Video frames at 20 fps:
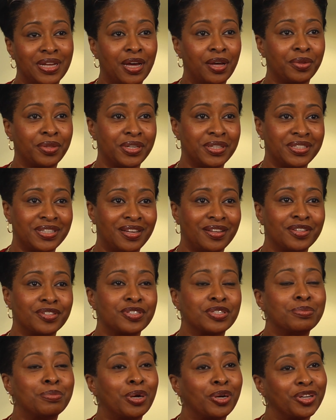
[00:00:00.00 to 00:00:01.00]
now they tell
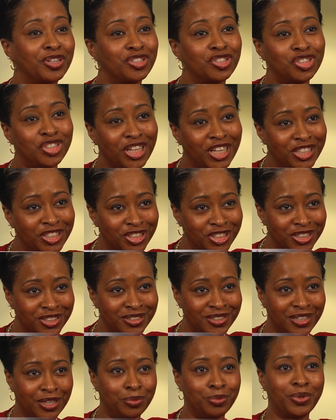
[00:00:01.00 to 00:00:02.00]
us the market's
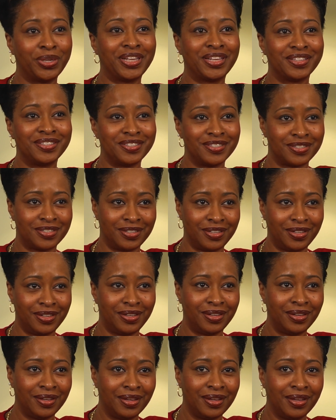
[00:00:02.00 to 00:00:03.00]
changing and we can
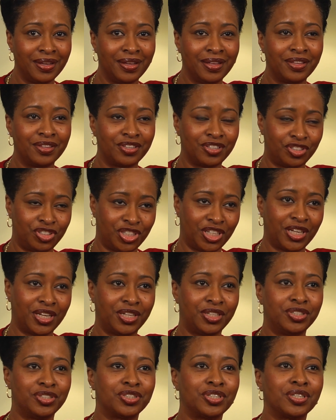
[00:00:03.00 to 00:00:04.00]
see the
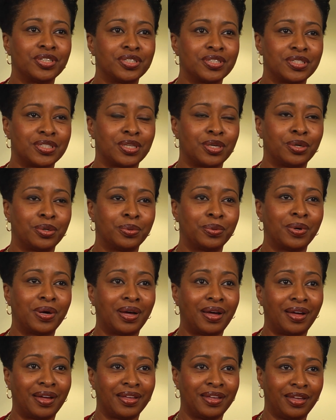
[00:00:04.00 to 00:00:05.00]
change. So
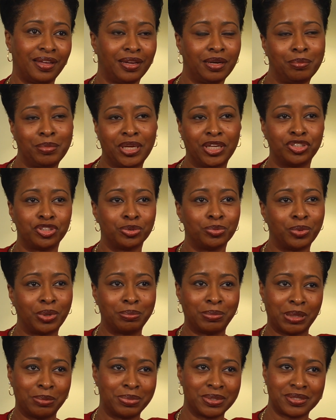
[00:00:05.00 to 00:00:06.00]
I can't imagine
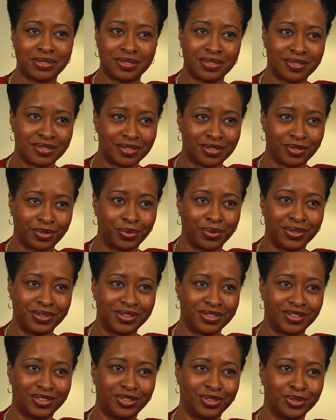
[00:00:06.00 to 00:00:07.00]
what my business is
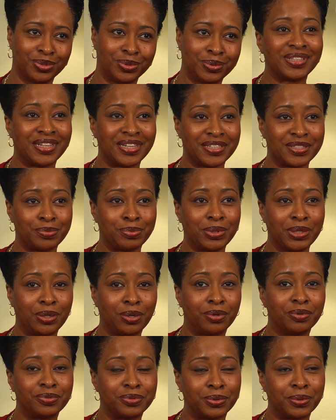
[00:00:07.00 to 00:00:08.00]
going to do as we
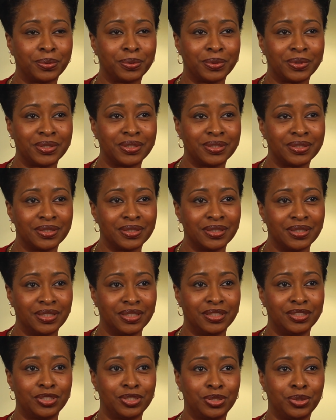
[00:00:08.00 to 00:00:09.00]
go forward
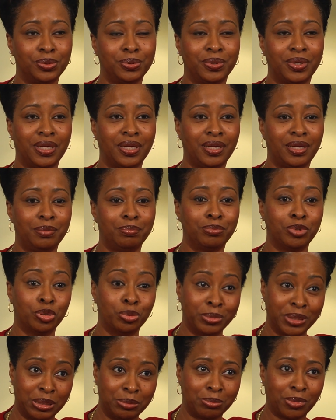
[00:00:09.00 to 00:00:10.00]
into a
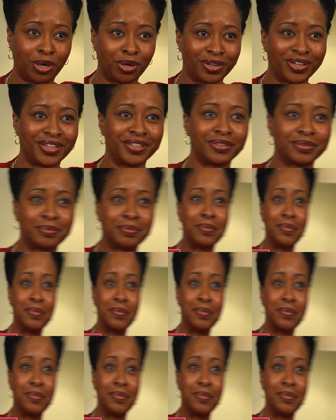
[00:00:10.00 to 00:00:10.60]
booming market.